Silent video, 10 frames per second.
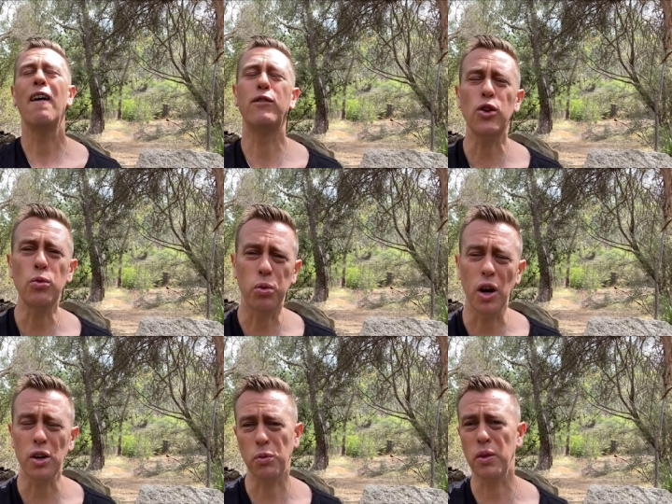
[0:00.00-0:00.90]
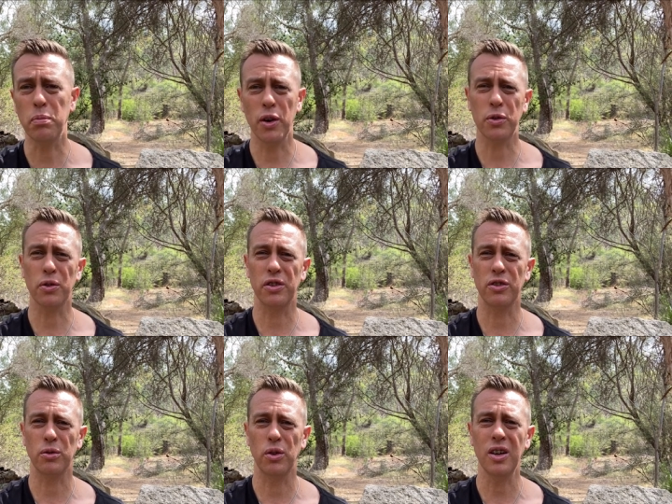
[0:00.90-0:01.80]
have you worked with Myrtle
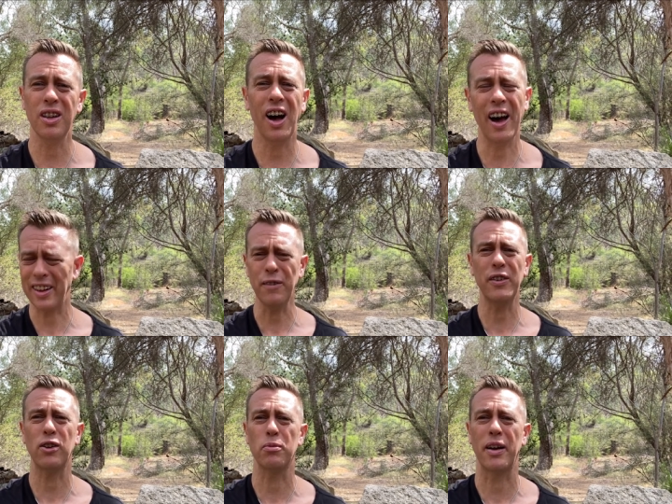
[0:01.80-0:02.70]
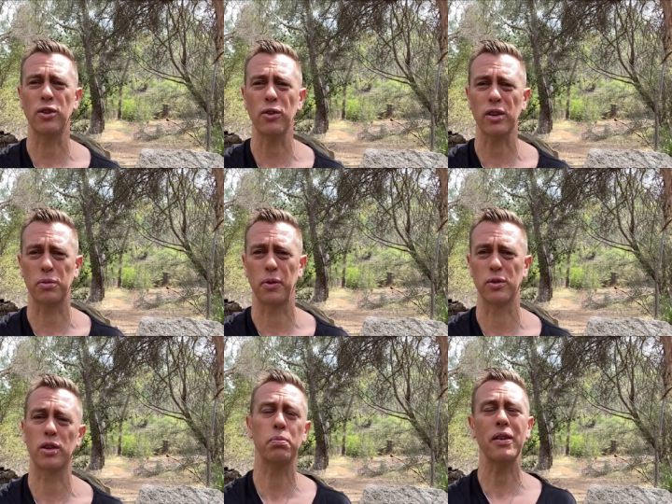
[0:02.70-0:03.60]
essential oil? I'd love to hear about your
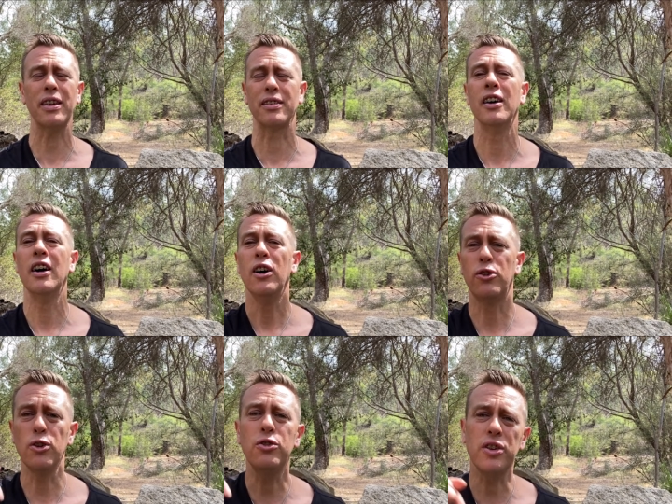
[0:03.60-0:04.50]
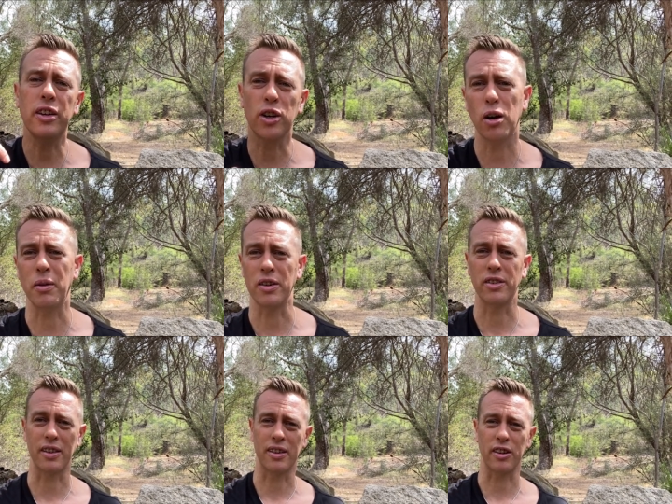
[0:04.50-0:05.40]
experiences. Please do share your
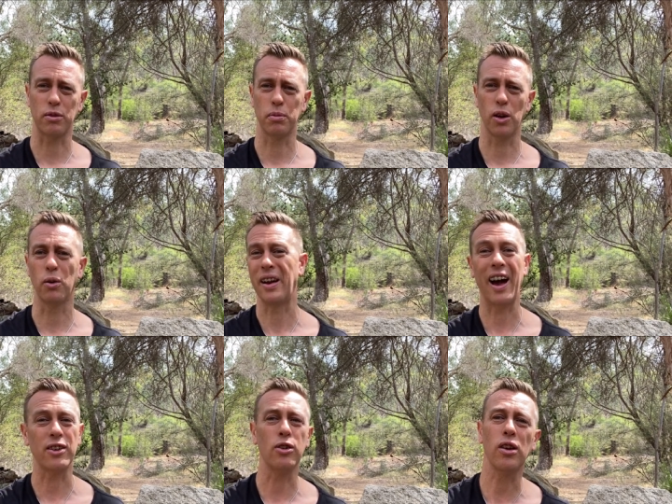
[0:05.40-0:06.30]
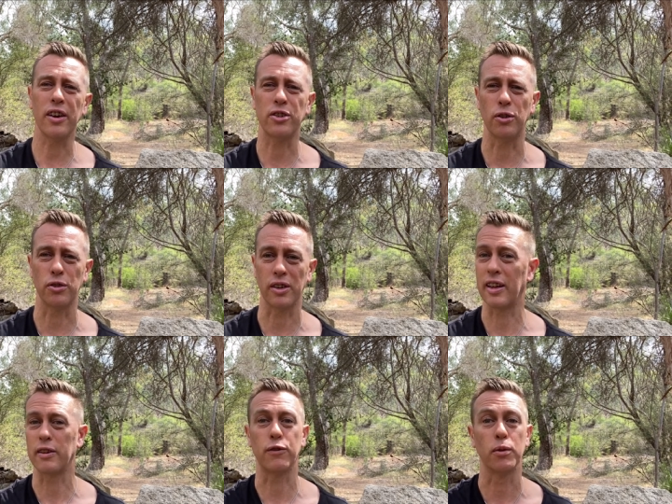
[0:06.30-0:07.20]
comments in the section below on how you like to use it,
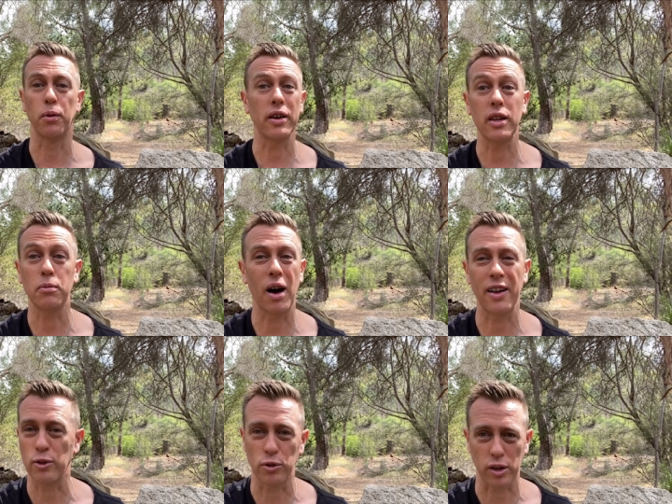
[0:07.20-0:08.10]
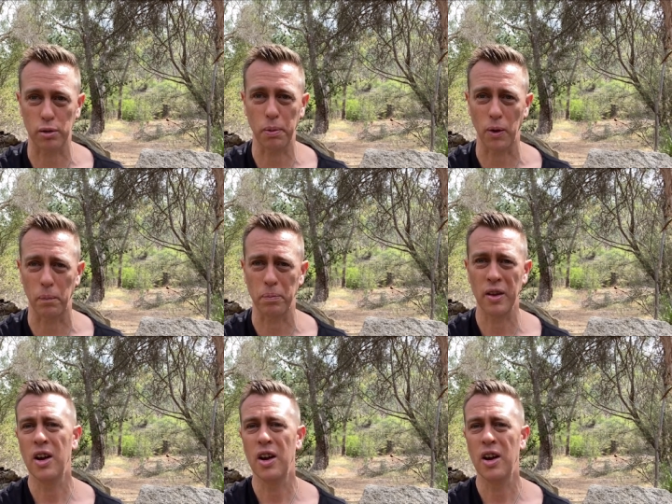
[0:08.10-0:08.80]
either for the body, the mind, or the spirit.